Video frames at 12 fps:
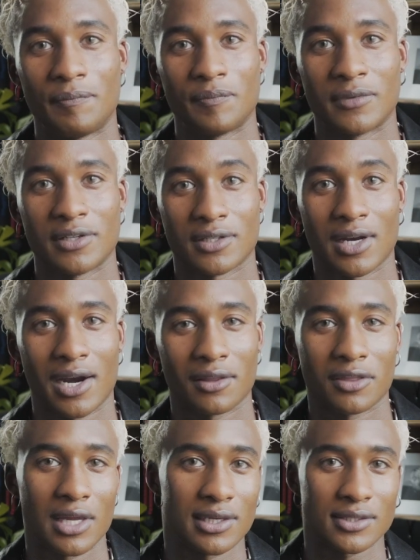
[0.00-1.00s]
There's a lot
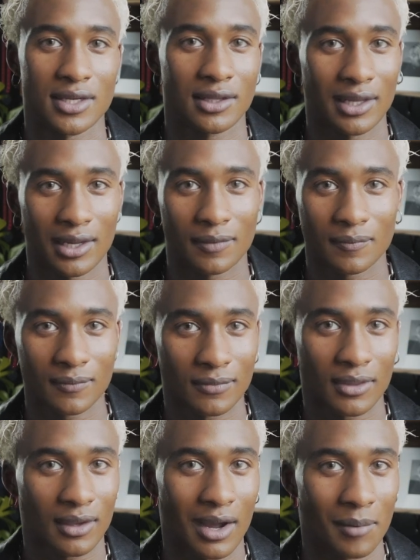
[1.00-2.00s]
of things that like
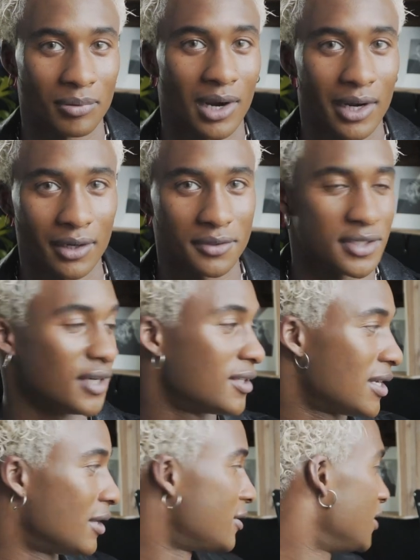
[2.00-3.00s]
I probably don't see in
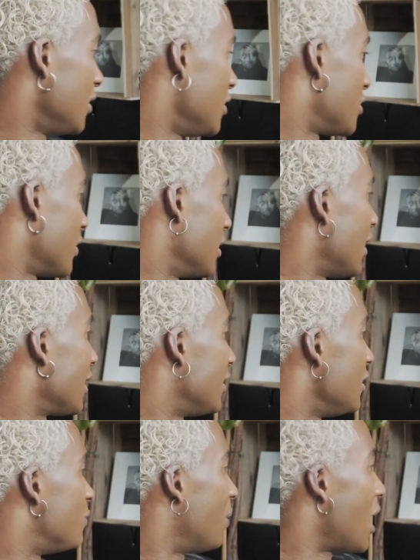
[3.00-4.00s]
this LCD screen, like
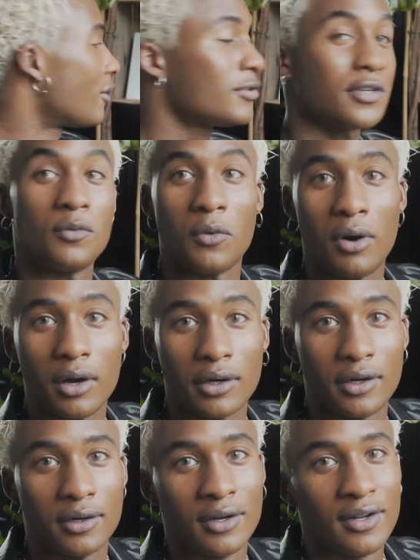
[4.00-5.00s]
these bottles of
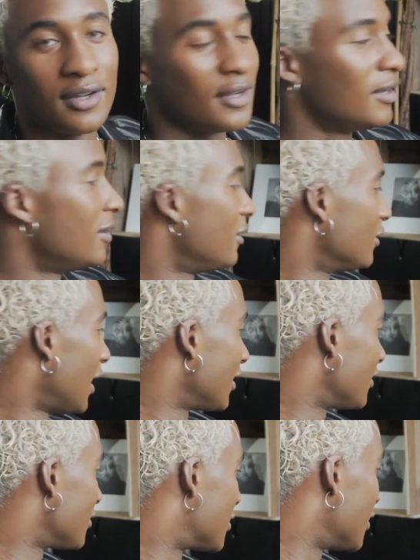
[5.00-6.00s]
water,
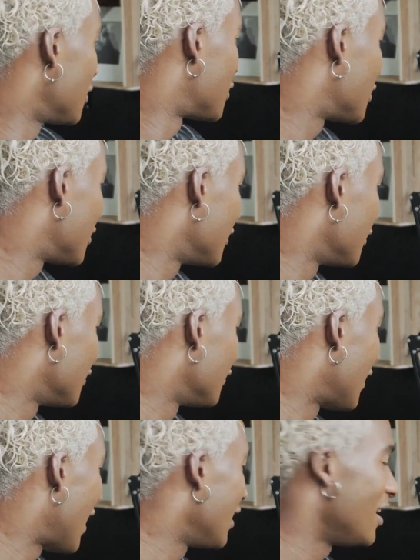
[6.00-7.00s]
like just
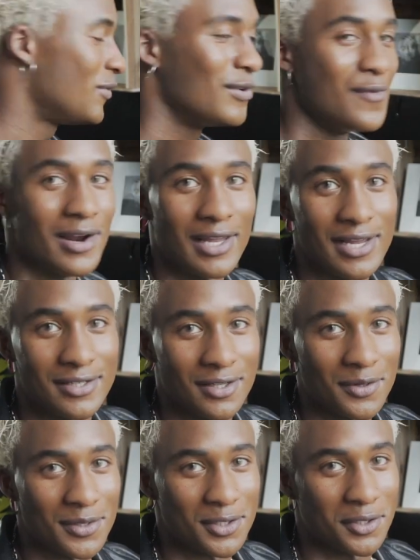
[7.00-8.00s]
I didn't even realize that there was